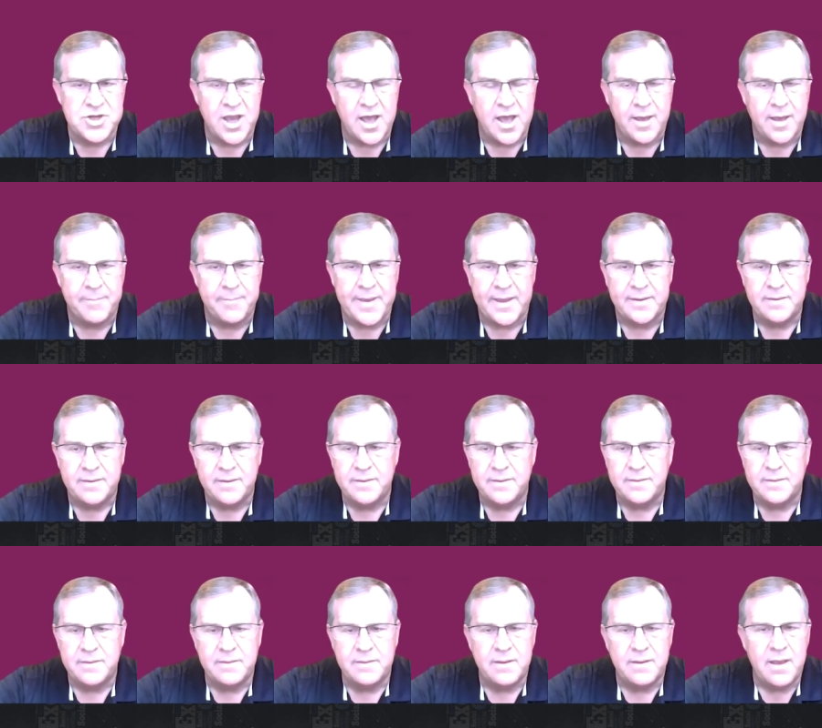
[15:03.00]
job at,
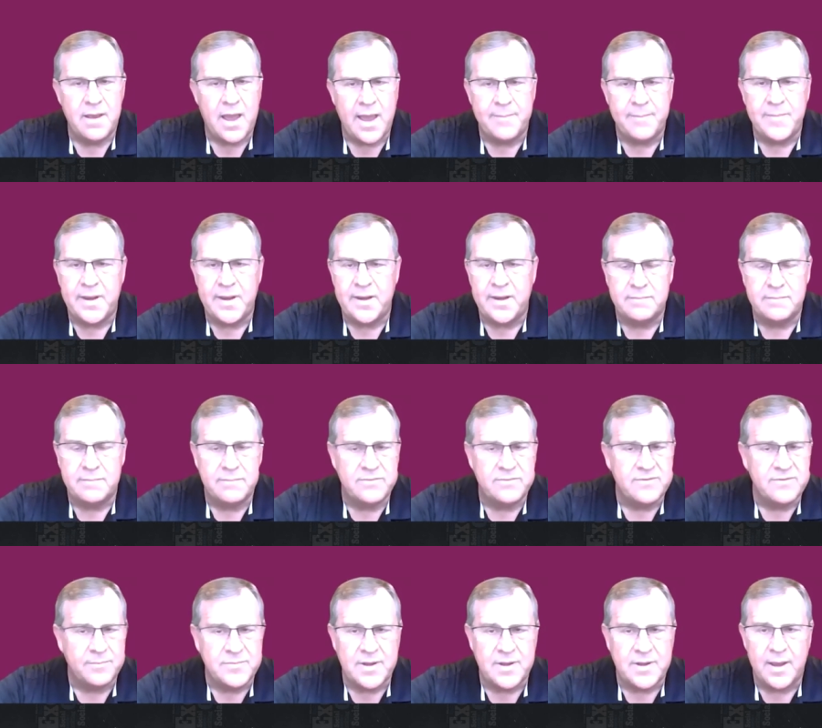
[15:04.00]
I mean,
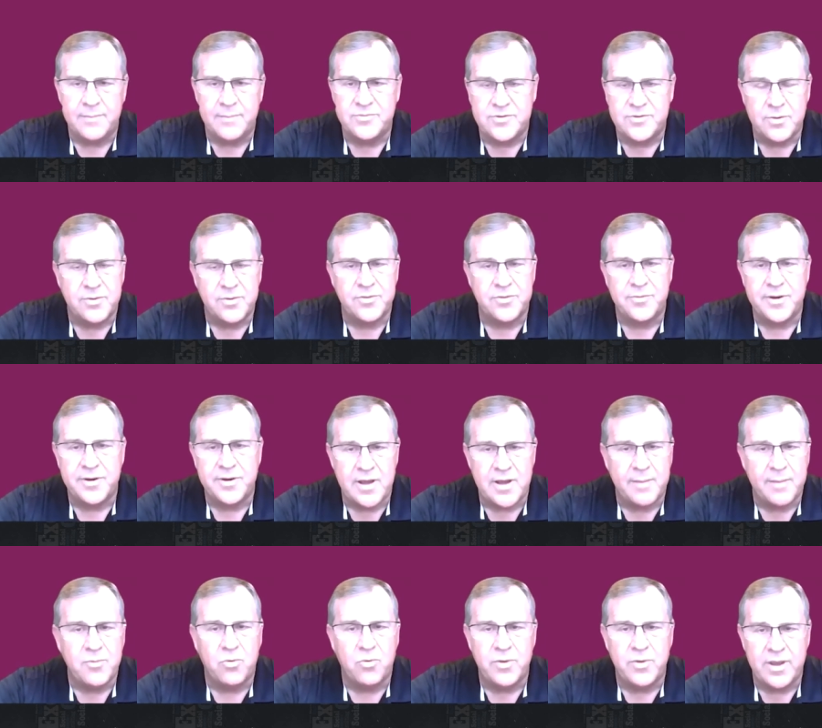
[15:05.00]
sometimes two or three
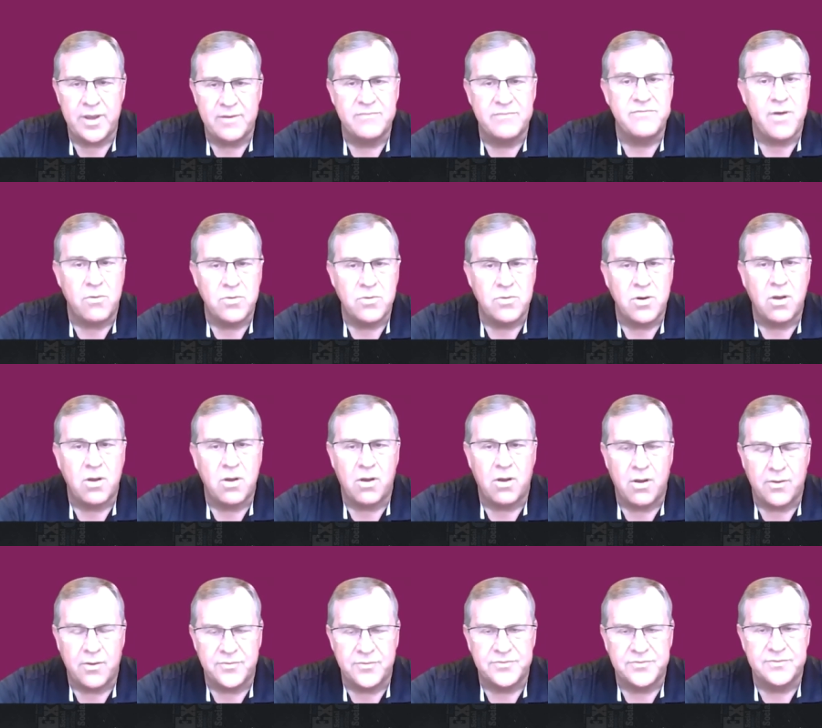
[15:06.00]
time a week phone
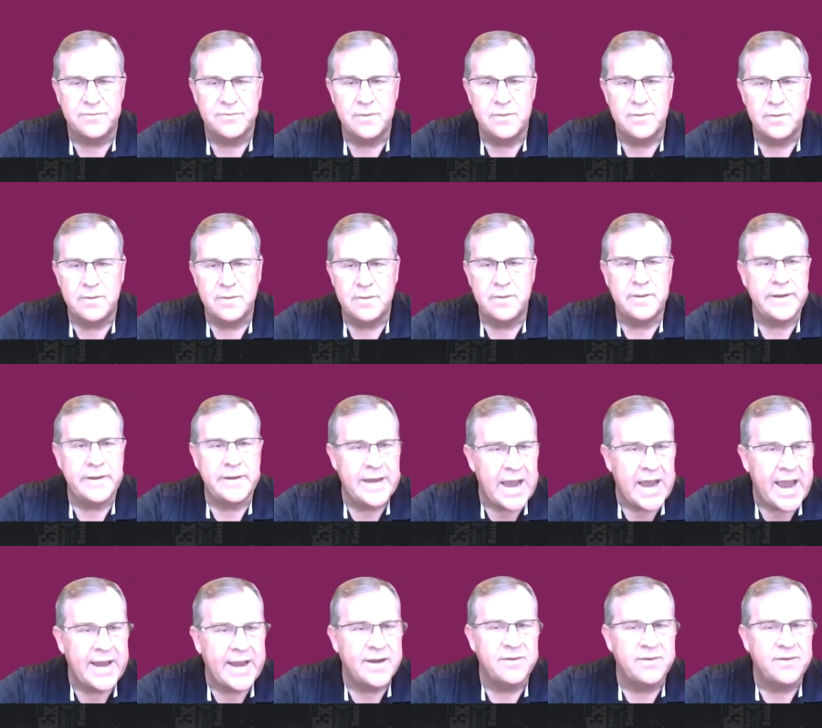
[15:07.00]
calls,
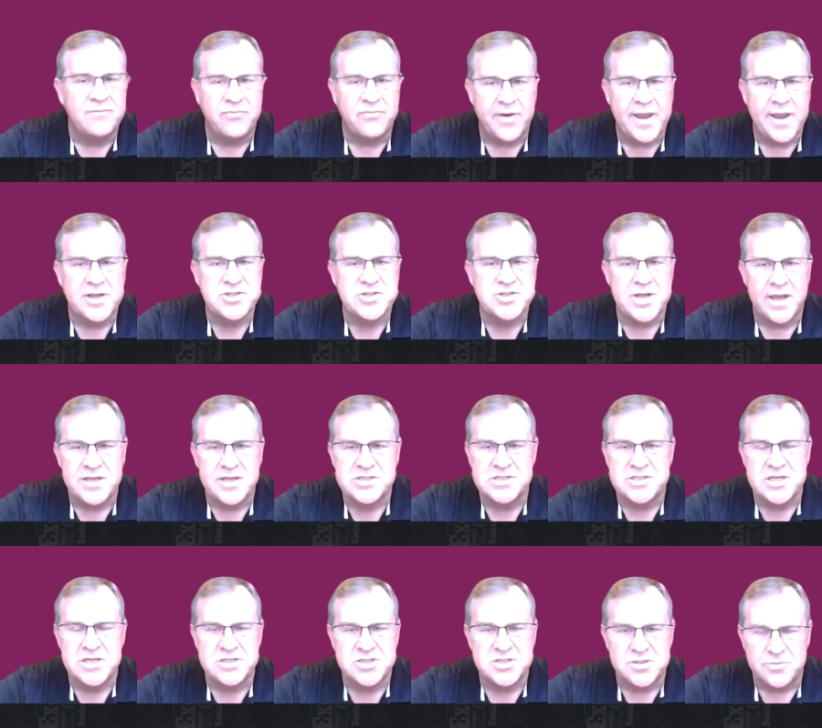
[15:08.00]
guiding
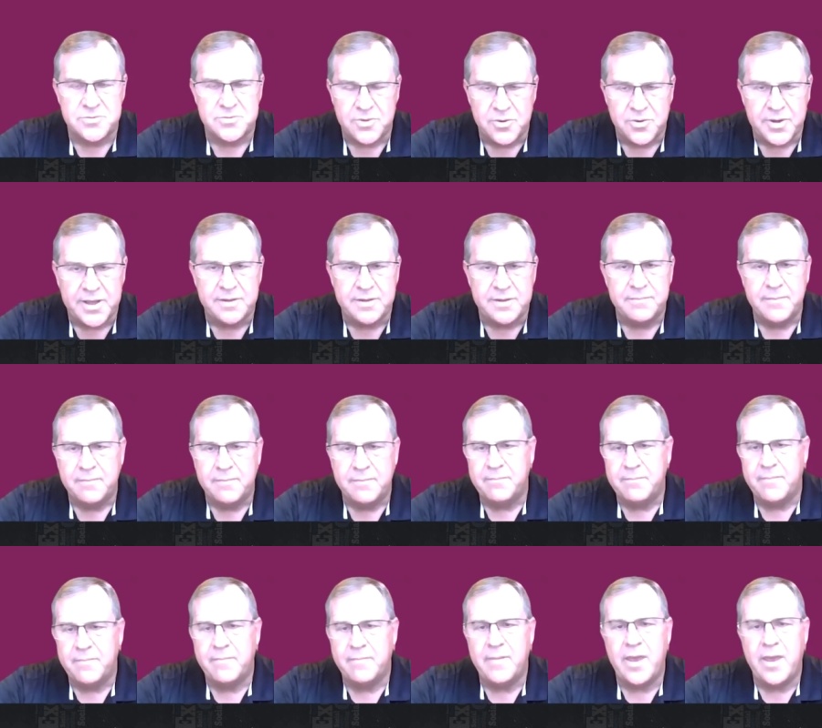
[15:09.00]
franchisees through it,
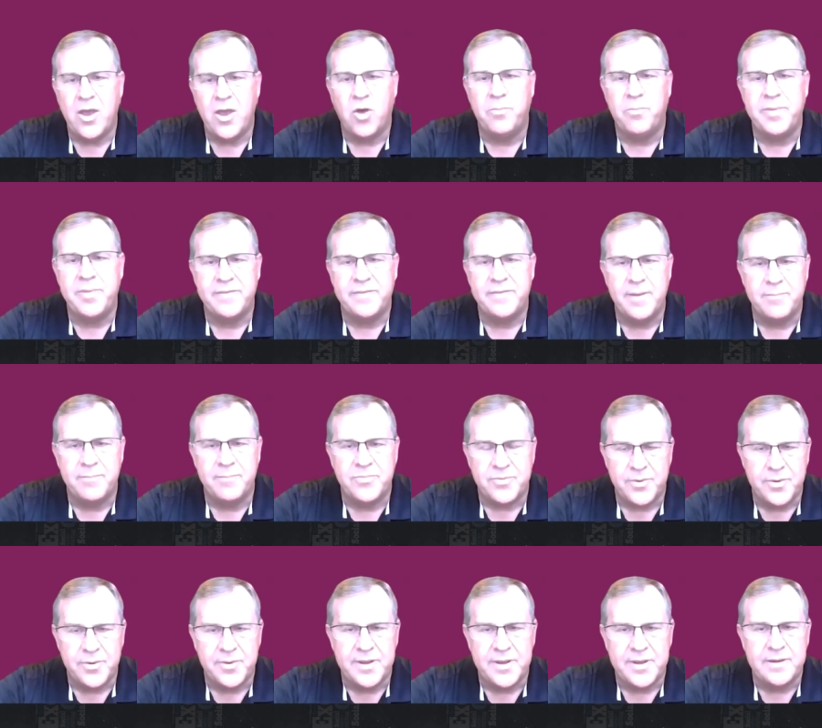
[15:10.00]
helping them
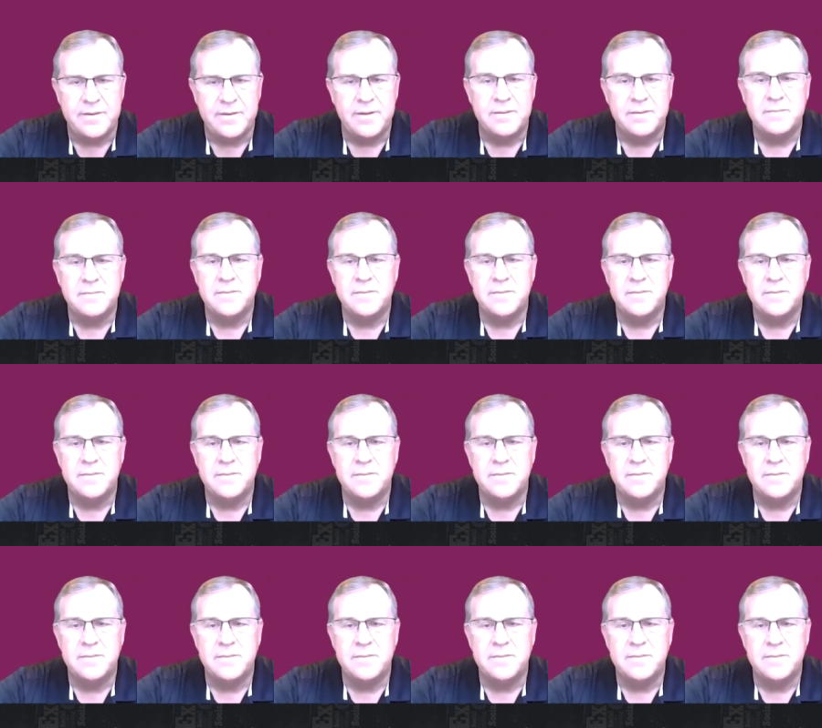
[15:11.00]
through it.